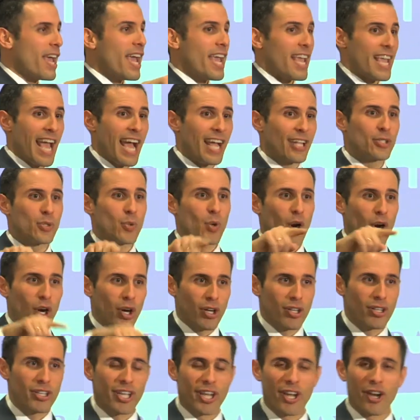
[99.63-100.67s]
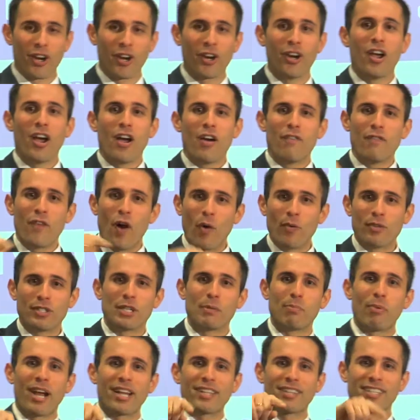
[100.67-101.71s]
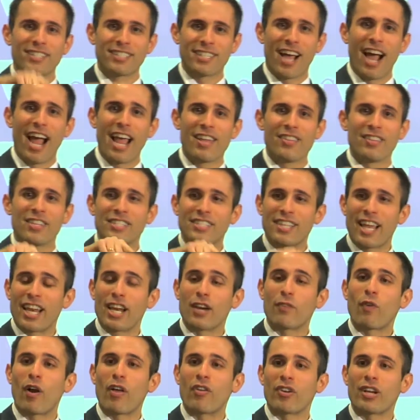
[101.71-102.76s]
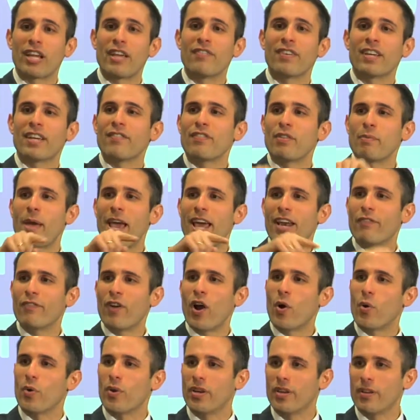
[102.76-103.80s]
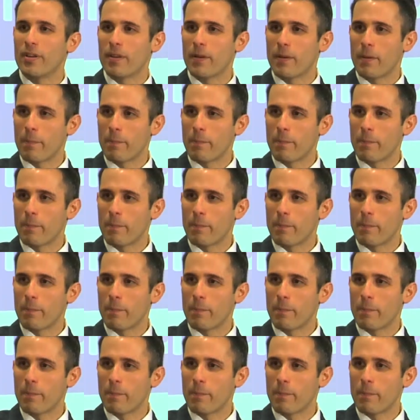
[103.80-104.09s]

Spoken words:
he had to earlier vote to break the tie in the Senate of whether even give the man a vote.